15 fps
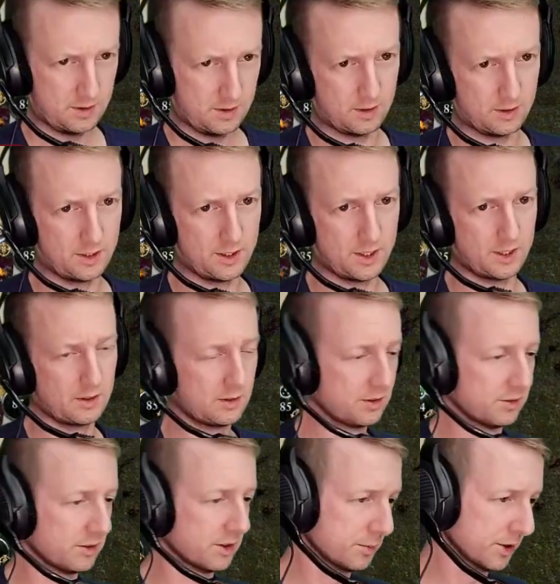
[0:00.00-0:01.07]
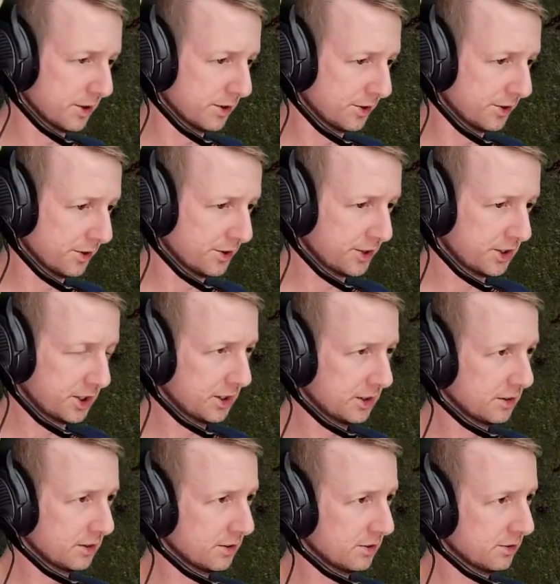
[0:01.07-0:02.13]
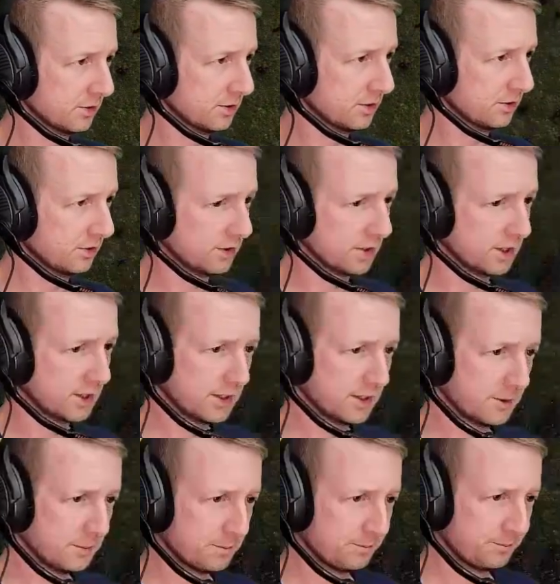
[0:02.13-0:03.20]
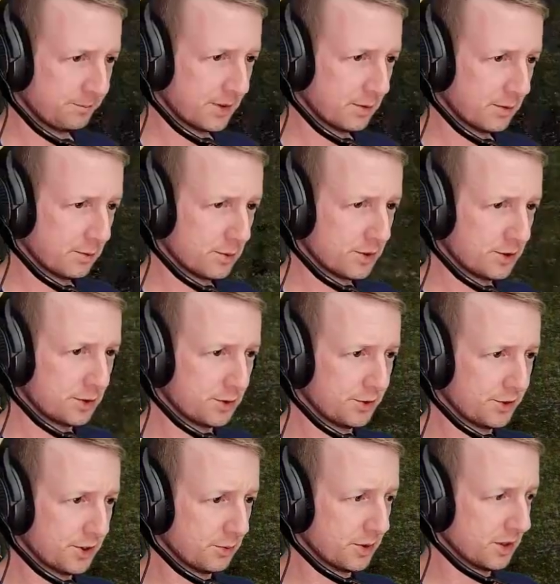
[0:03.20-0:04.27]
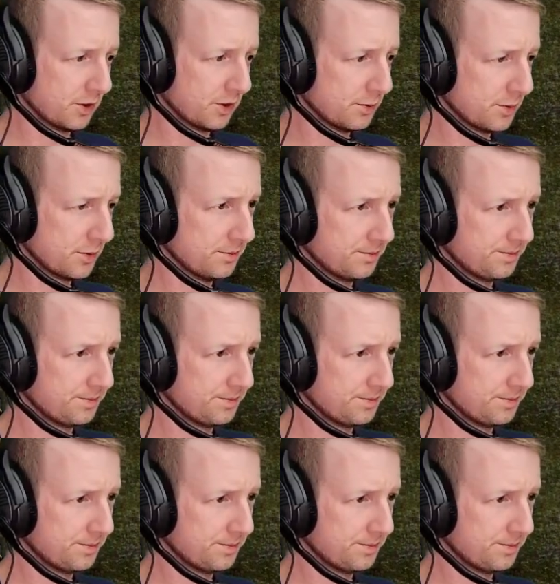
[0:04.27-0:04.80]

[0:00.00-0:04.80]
Hey, our opponent at GG, because he's pretty sure he's going to win this one.